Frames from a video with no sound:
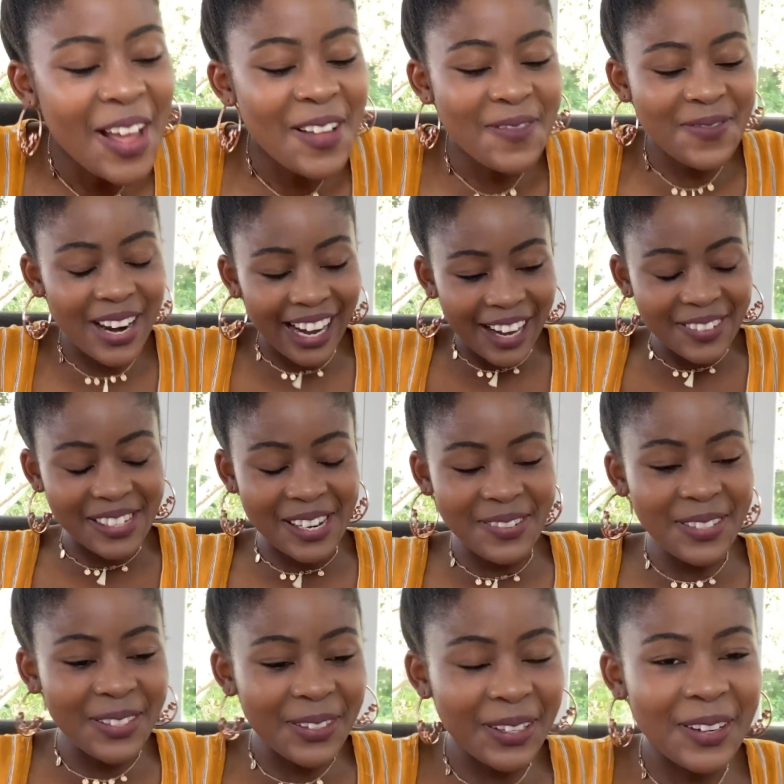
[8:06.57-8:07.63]
But
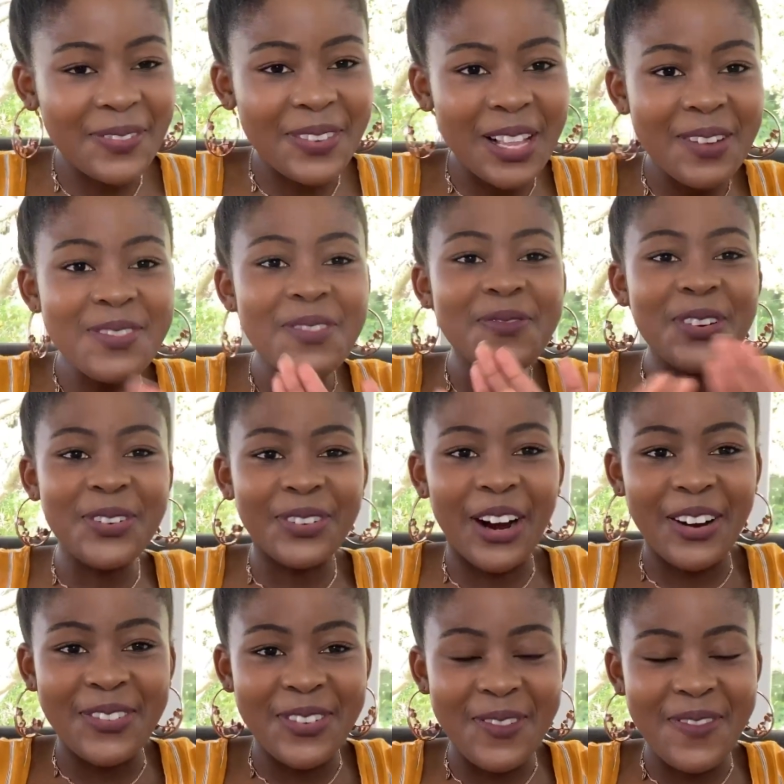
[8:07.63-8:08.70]
anyway, let me move
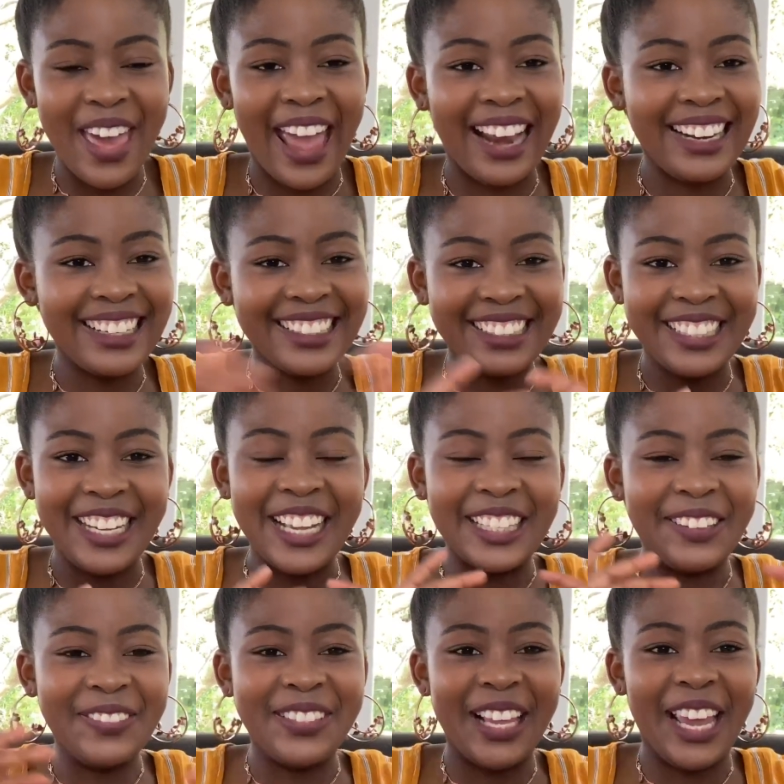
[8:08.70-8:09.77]
on from that, because
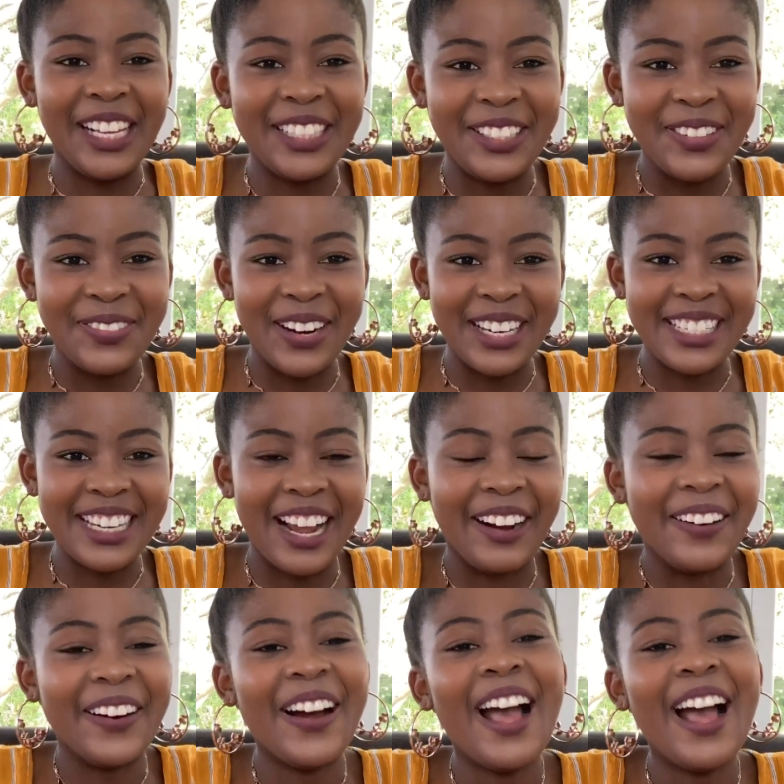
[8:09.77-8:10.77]
I'm saying too much now.